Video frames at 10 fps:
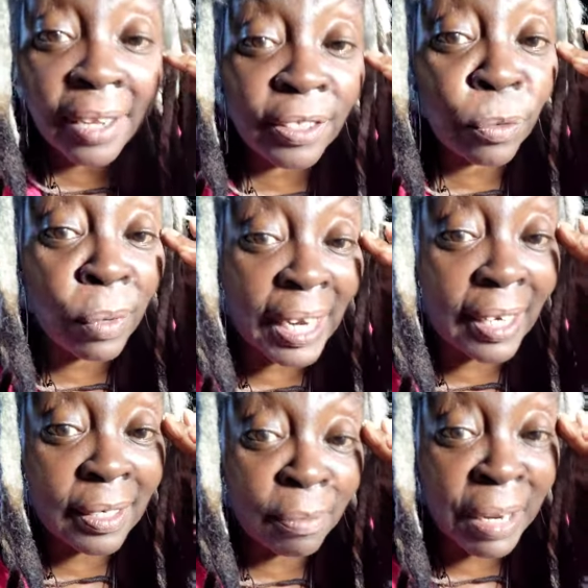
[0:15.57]
out their way
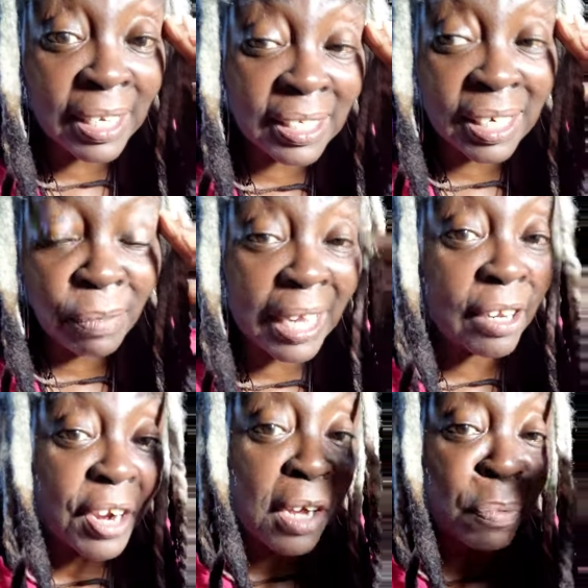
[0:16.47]
to make it seem like
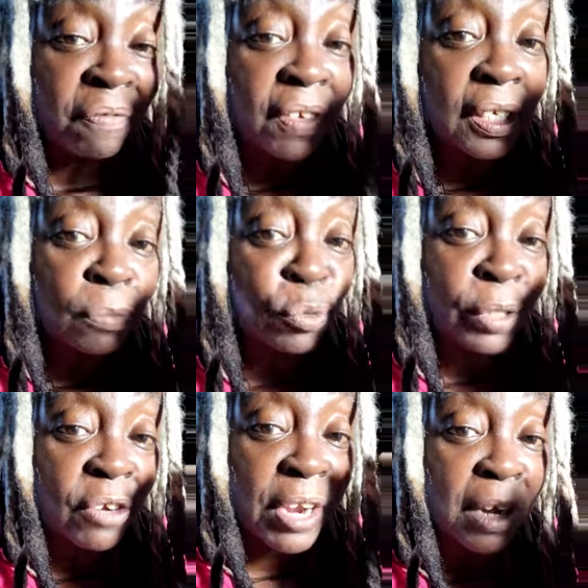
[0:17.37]
they're helping victims
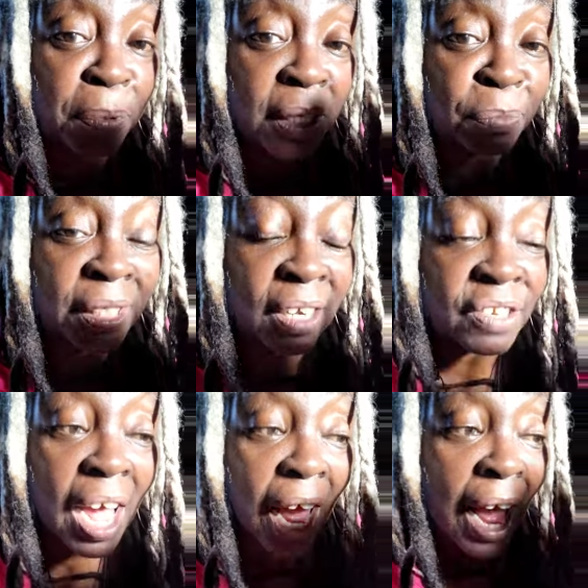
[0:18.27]
when they're helping
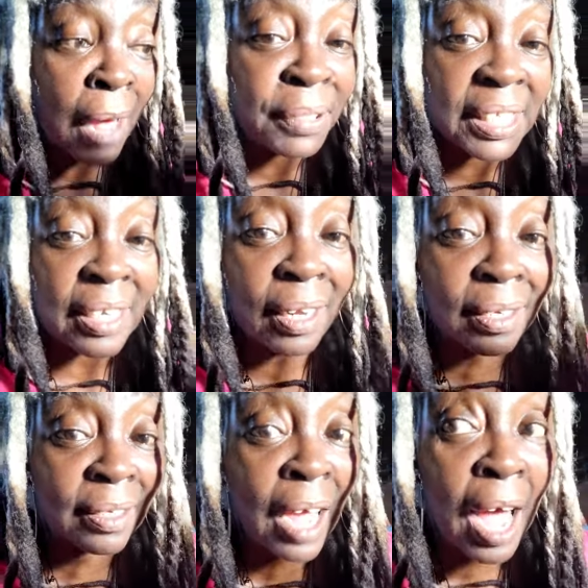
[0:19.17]
themselves. I'm seeing a
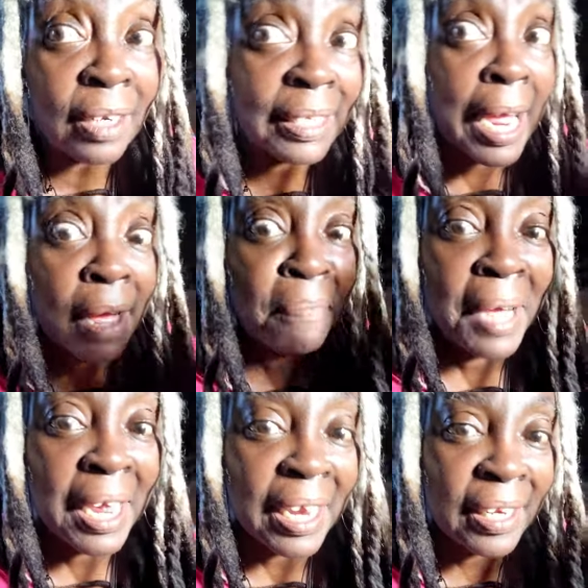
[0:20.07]
lot of
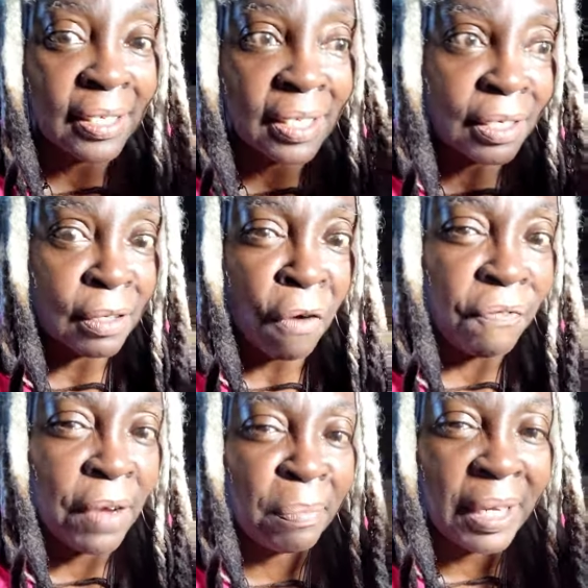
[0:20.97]
campaigns and
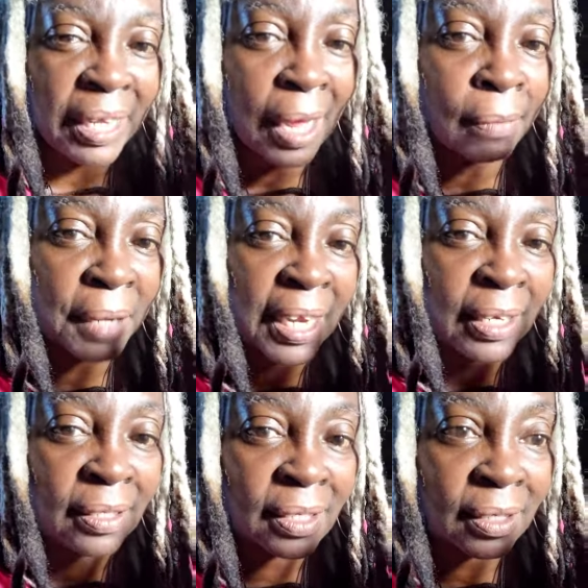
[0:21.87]
GoFundMe
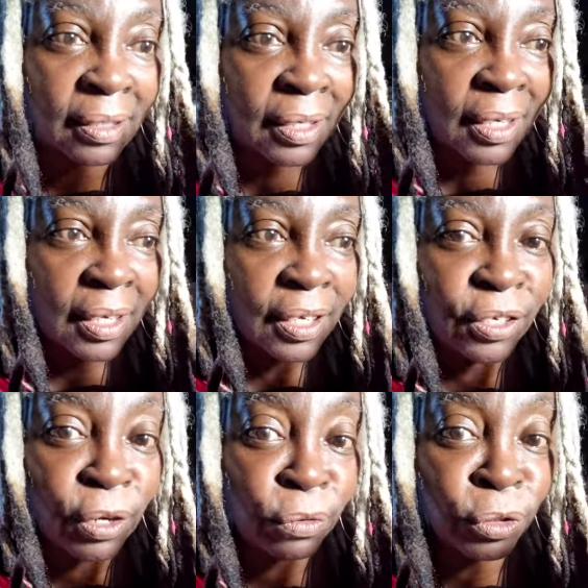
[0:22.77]
campaigns and,
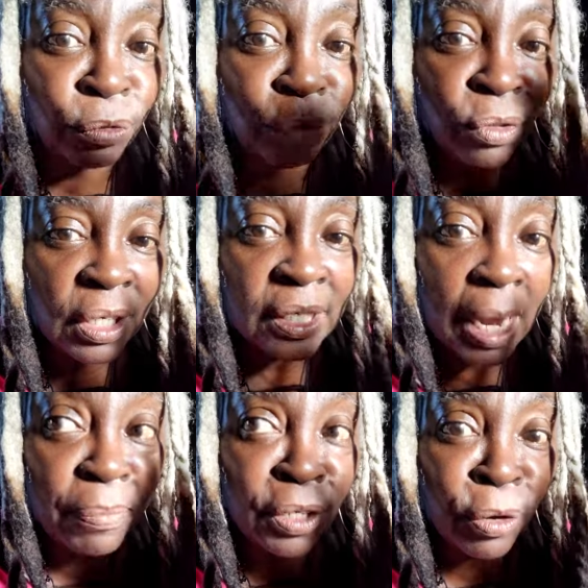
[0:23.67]
you know, new
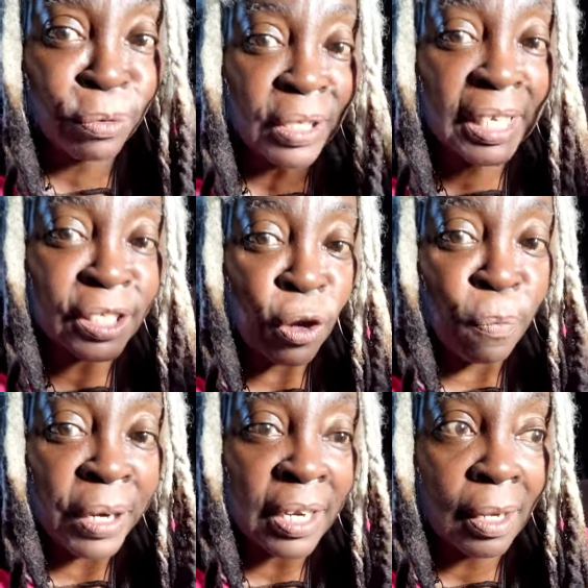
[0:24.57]
type of loan things
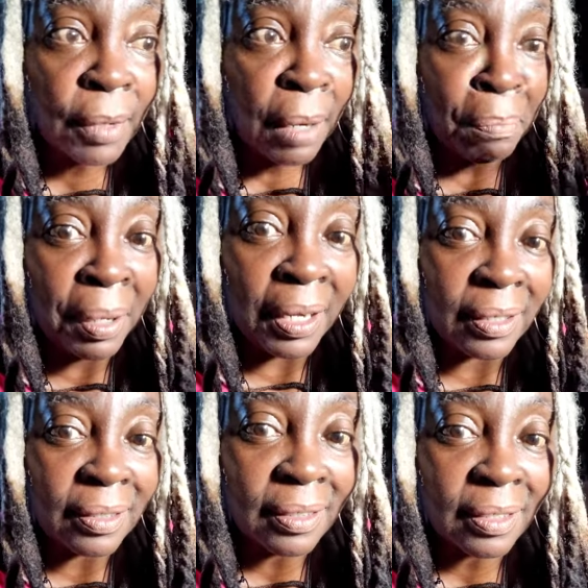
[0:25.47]
opening up. But
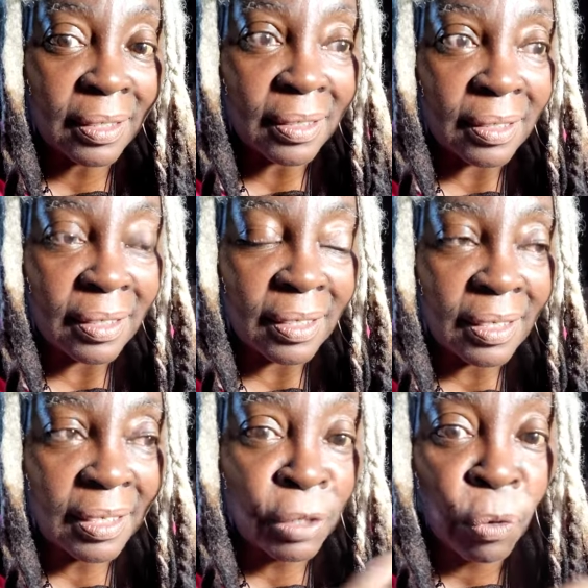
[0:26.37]

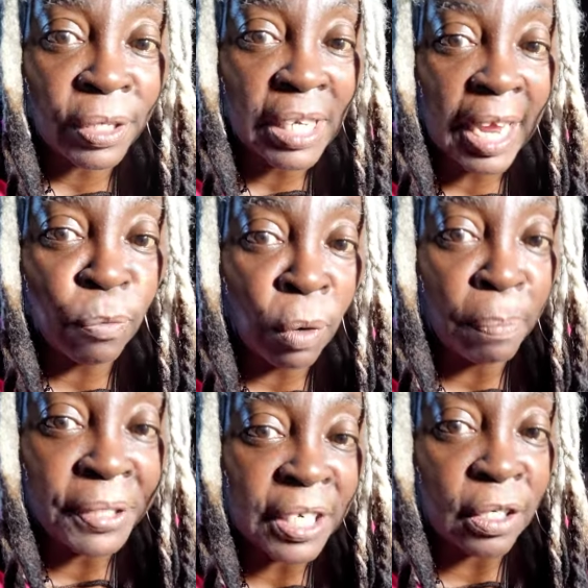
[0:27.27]
going to like
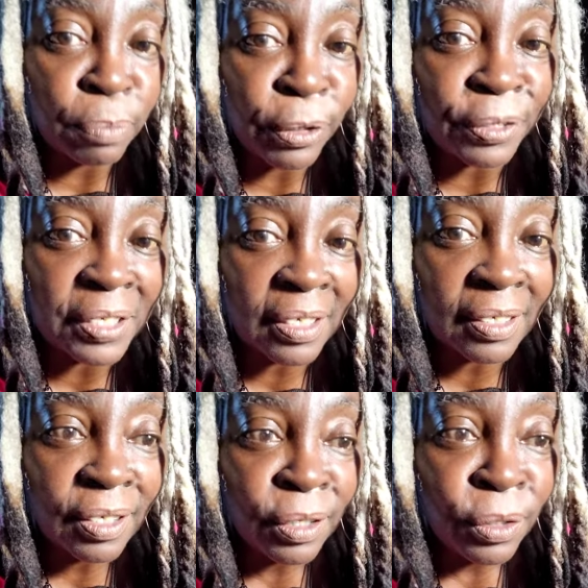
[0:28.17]
one particular
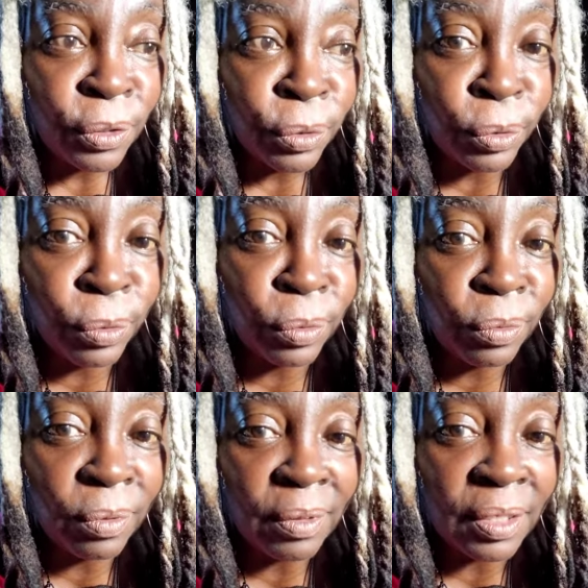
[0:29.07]
person
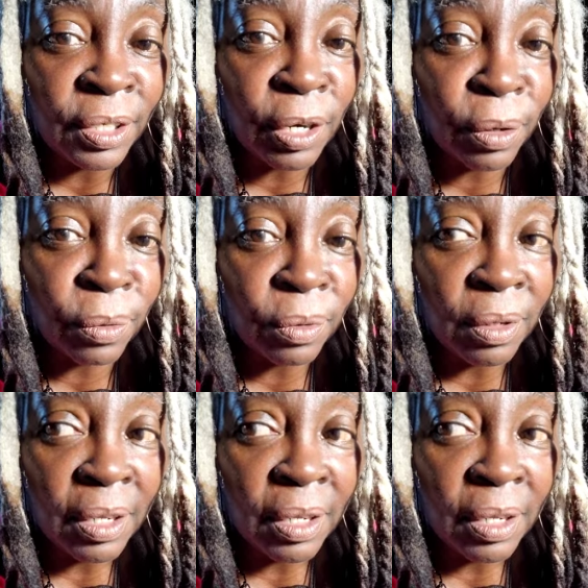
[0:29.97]
who, you know,